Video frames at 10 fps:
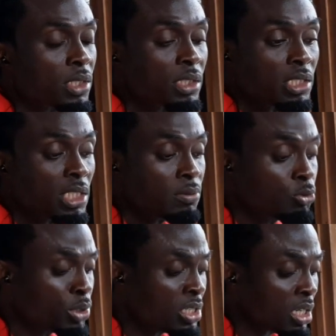the table
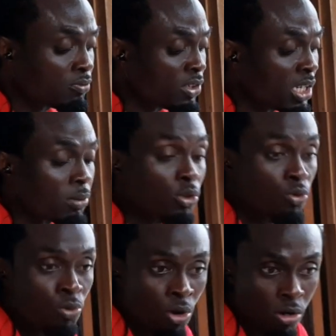will not be able to
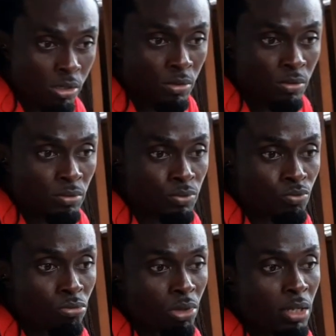work
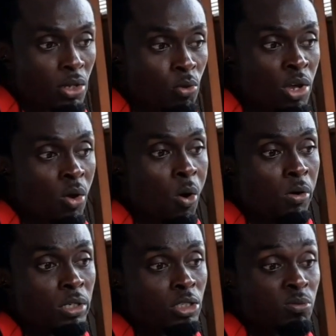the way how
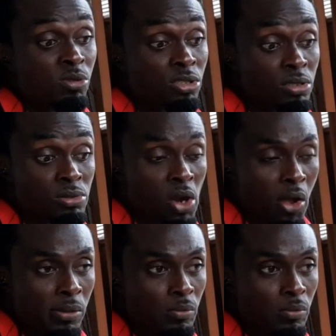it's supposed to work.